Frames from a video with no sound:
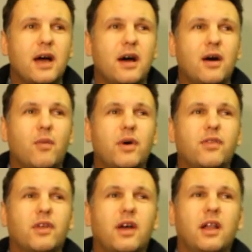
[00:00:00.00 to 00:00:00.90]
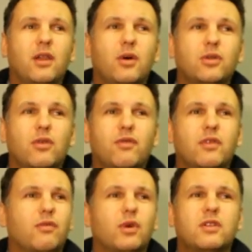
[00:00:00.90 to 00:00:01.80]
with a lot of
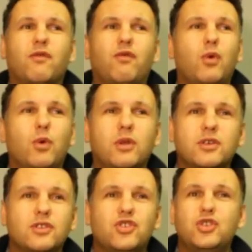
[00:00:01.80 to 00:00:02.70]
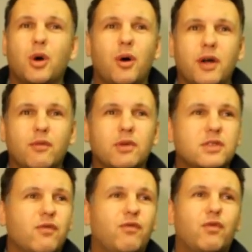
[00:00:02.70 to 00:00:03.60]
full joy,
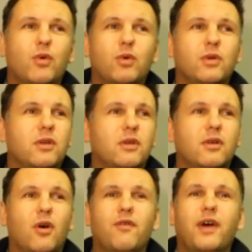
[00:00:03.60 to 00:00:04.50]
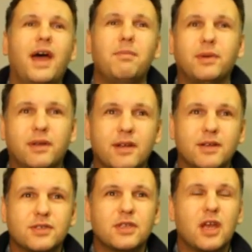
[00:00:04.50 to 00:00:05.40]
with full of
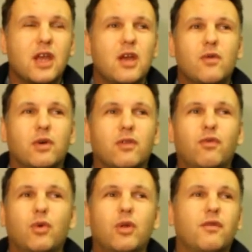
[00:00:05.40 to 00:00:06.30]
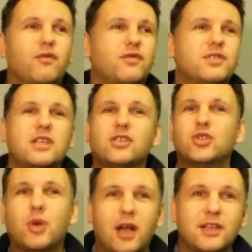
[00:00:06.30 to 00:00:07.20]
happiness, with full of
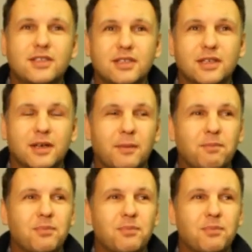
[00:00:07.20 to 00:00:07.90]
sexuality,